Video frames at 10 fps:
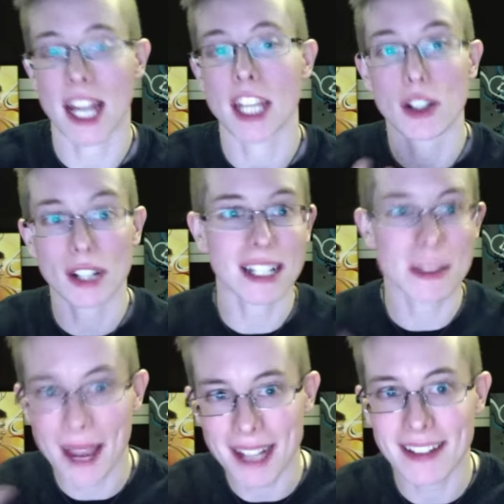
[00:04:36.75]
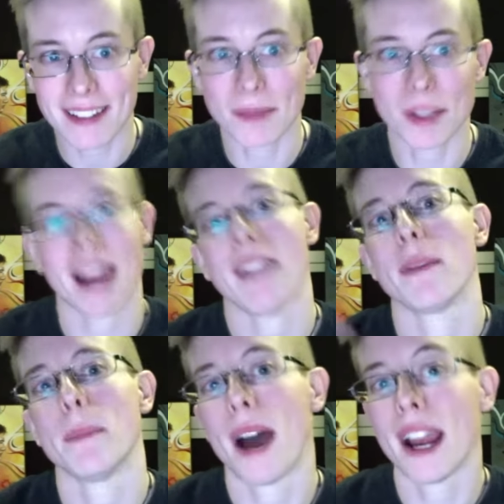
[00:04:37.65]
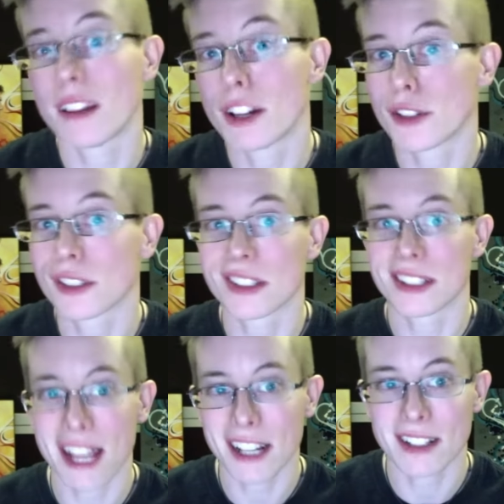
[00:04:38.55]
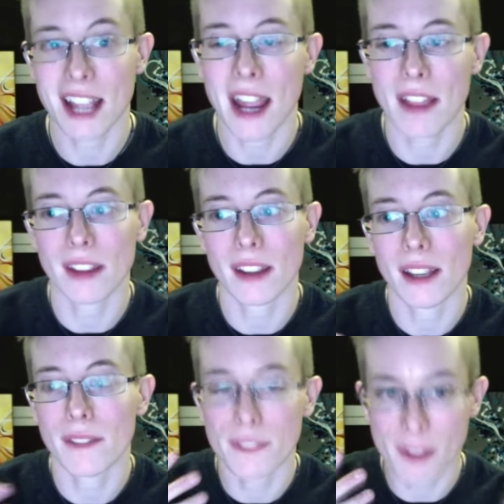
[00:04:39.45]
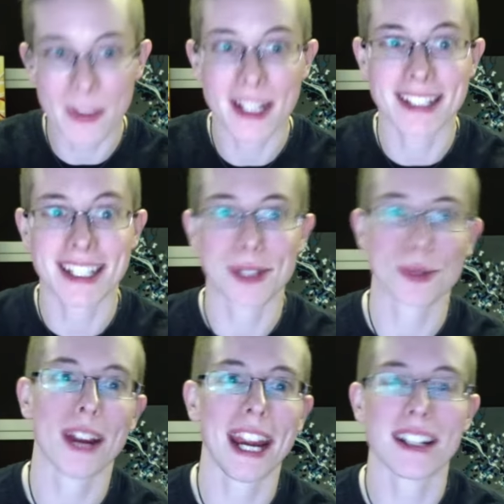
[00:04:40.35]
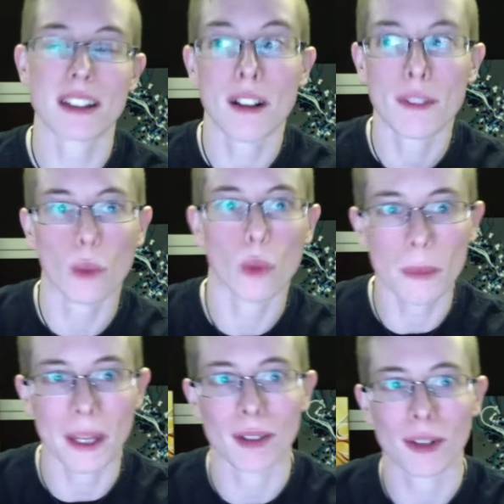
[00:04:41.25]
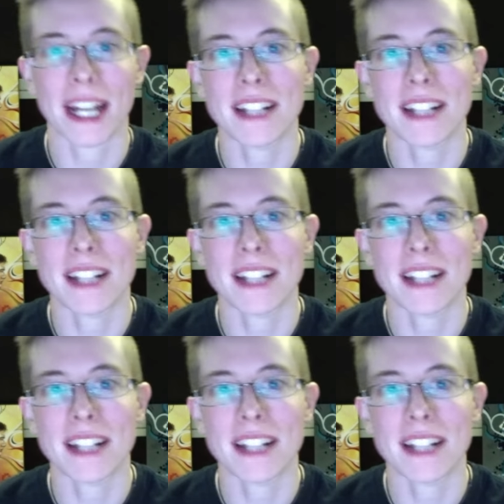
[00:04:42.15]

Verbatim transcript: you're expecting them to have the biological sex and the feministic traits of a woman, right?